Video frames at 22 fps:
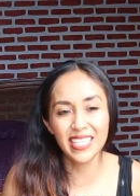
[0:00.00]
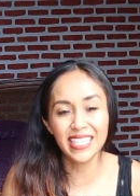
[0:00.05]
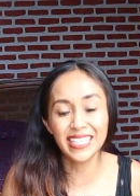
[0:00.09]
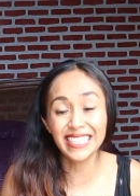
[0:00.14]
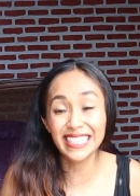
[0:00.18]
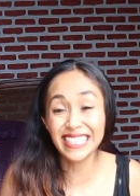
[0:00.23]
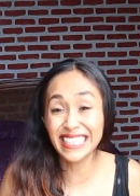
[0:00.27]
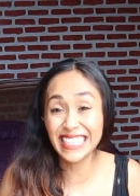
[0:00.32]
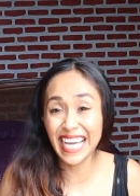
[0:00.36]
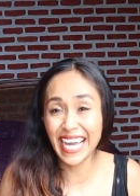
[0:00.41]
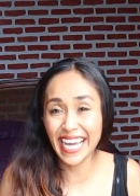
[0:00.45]

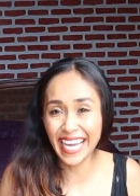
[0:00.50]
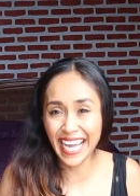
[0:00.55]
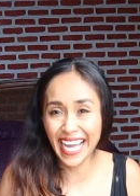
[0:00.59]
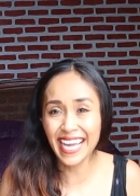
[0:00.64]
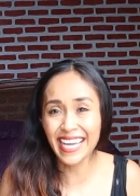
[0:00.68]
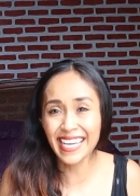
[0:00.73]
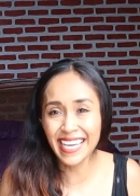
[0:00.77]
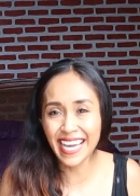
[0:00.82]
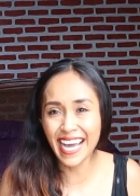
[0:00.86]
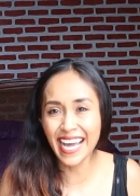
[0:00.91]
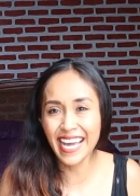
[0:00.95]
in
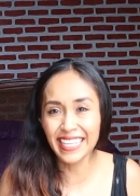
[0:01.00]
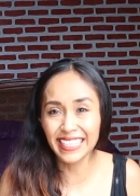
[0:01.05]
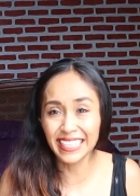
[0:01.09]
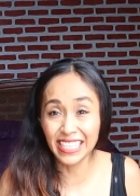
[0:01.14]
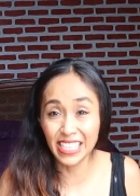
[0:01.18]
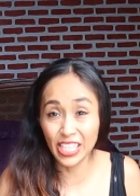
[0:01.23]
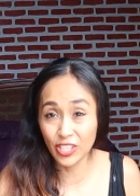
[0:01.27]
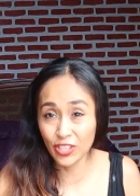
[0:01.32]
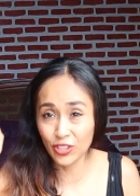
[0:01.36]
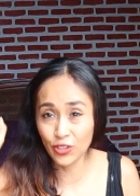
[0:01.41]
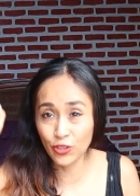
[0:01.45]
Taganga
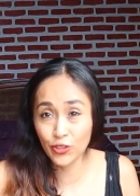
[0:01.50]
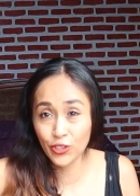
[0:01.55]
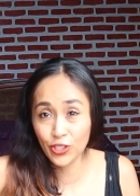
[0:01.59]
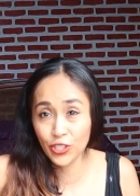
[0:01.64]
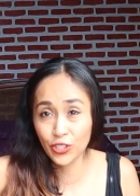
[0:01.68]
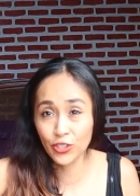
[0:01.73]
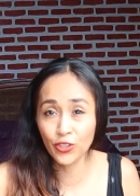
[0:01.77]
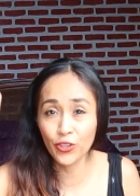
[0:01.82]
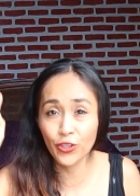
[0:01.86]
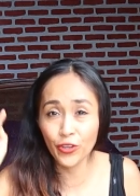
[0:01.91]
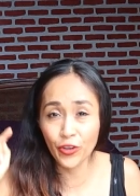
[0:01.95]
to
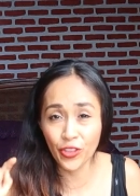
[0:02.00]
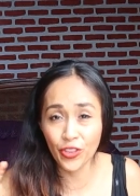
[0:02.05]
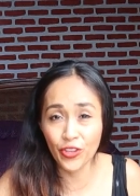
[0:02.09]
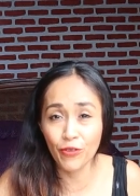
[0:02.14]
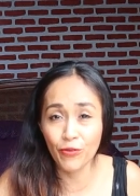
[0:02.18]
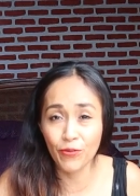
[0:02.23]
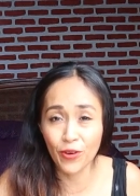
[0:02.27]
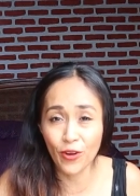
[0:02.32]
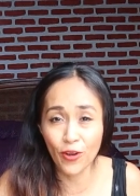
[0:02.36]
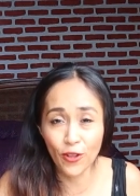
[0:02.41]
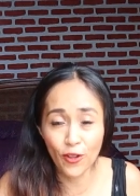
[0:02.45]
the north
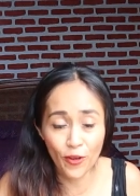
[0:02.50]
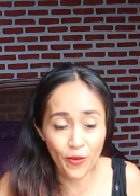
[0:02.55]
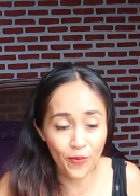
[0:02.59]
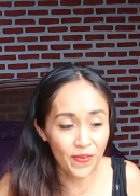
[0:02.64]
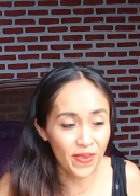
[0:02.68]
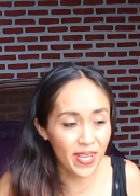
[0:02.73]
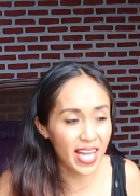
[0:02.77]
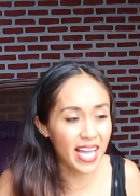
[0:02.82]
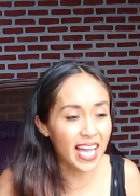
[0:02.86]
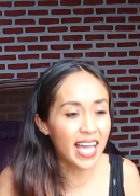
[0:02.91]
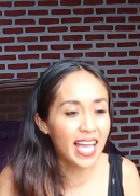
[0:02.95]
of
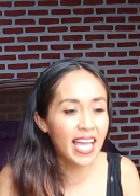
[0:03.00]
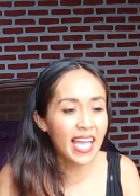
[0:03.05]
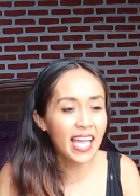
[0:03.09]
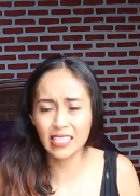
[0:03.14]
Colombia.